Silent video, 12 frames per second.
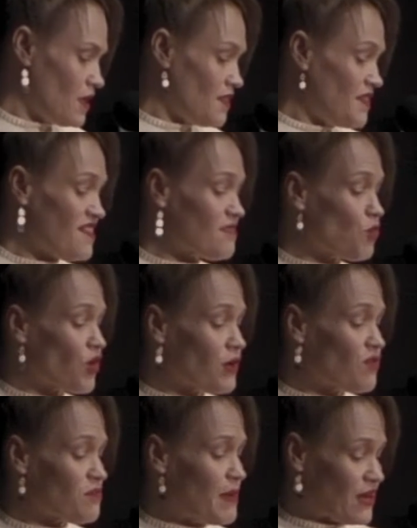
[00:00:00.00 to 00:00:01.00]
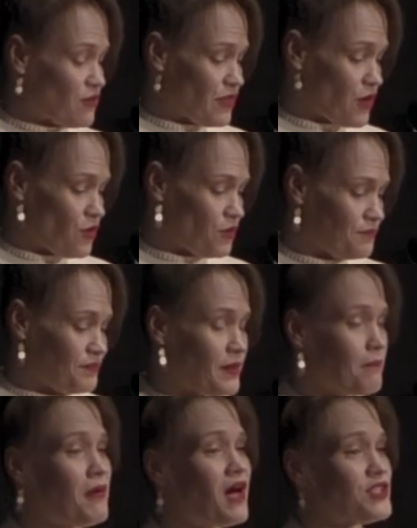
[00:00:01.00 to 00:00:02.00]
This morning was better, though.
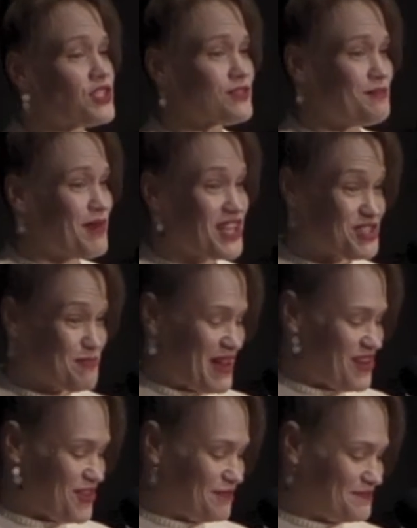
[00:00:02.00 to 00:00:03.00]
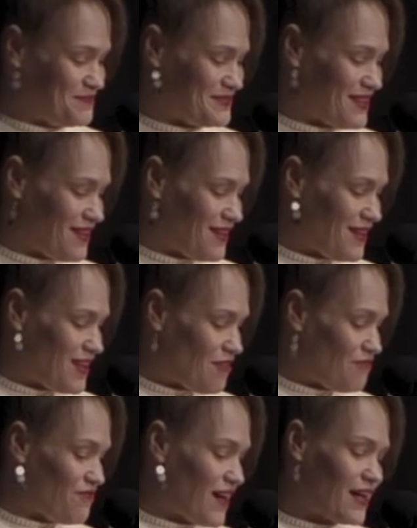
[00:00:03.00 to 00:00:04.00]
Much, much better.
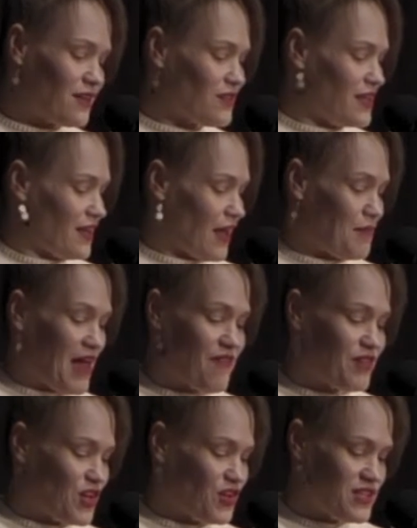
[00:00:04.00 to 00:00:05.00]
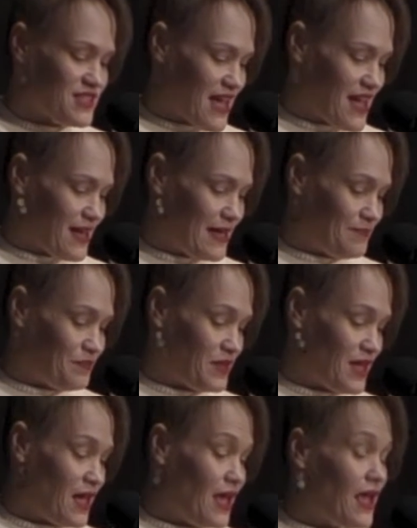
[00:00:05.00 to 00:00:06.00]
Finally, I'm having a good day.
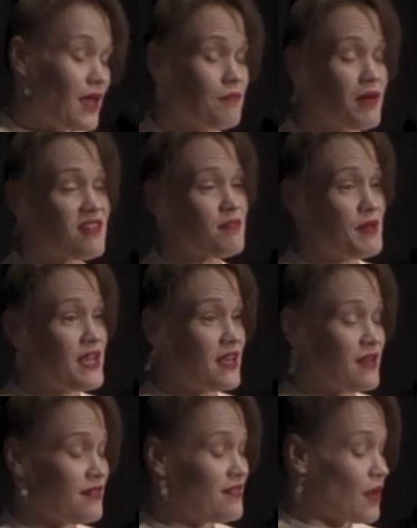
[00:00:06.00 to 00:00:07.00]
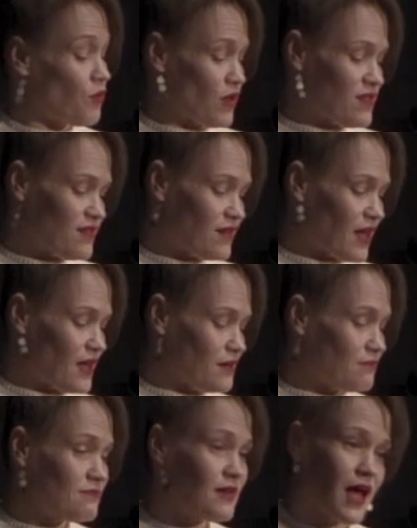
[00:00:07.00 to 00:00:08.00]
It must mean that once
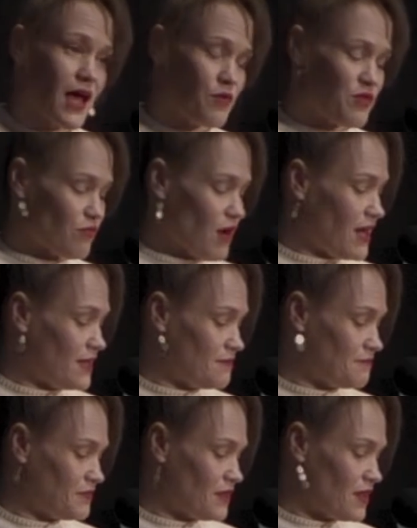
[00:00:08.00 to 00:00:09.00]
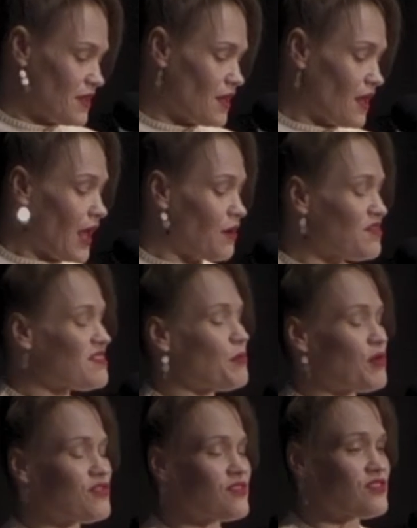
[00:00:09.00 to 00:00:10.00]
again, I was right. I was
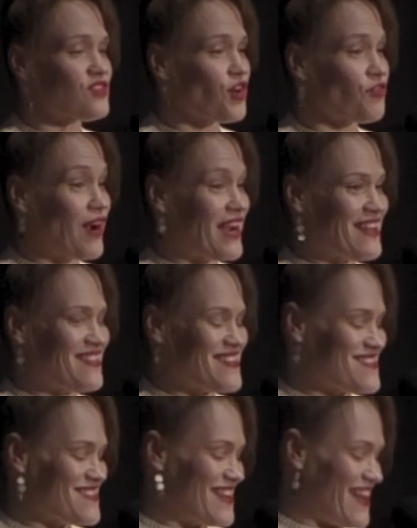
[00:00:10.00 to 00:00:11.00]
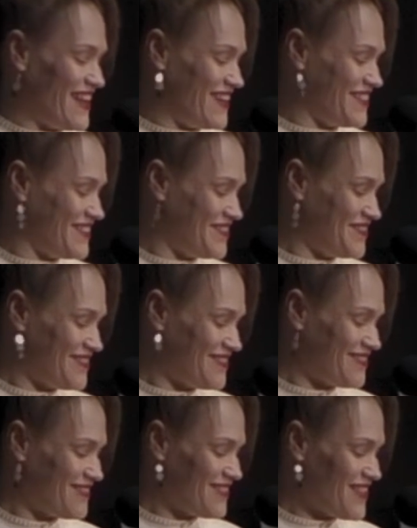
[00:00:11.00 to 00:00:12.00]
supposed to start writing this today.
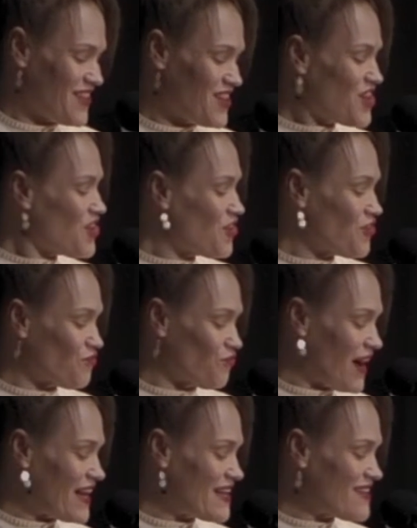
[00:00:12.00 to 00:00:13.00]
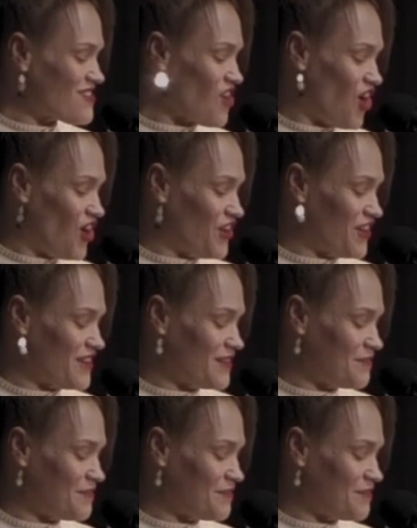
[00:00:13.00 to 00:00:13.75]
Writing is hard.